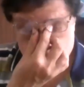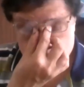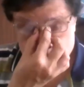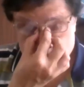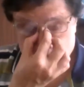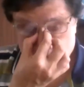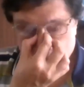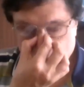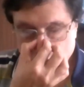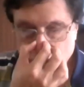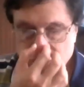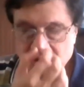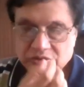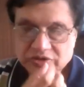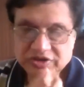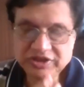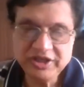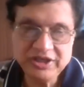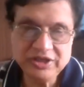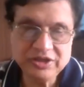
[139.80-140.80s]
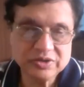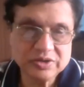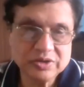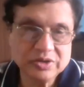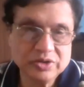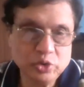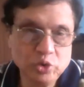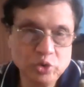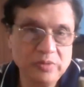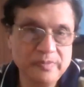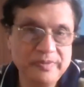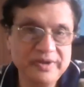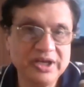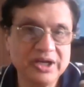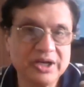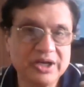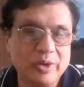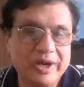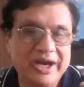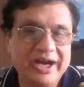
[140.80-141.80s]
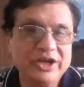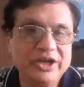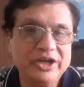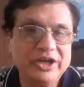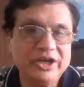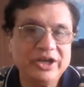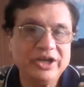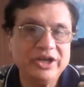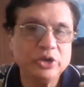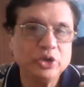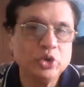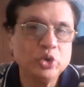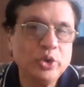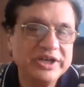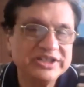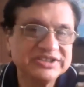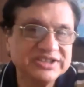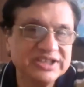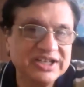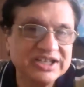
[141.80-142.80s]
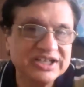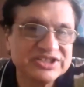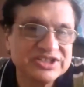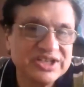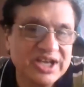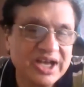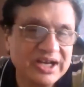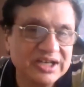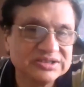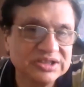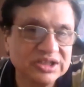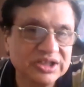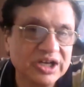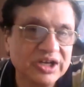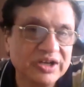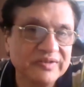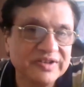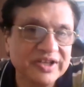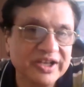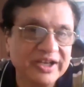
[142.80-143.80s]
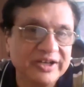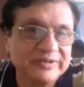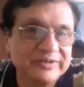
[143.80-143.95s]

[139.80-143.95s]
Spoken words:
So what do you think you will be required to do as an HR executive there?